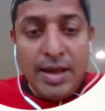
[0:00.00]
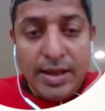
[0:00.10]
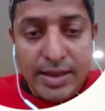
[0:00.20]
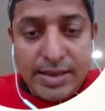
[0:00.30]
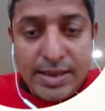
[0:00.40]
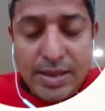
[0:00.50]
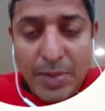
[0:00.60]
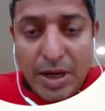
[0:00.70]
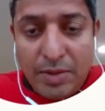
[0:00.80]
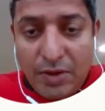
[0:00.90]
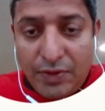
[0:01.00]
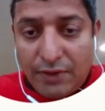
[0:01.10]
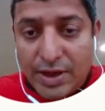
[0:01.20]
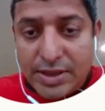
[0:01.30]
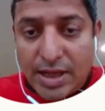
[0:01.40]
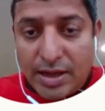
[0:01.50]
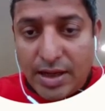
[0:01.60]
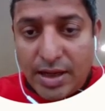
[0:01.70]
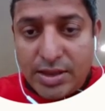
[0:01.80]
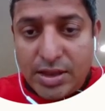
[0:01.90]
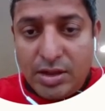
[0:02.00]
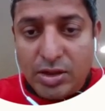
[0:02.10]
This is the MedMorph reference architecture.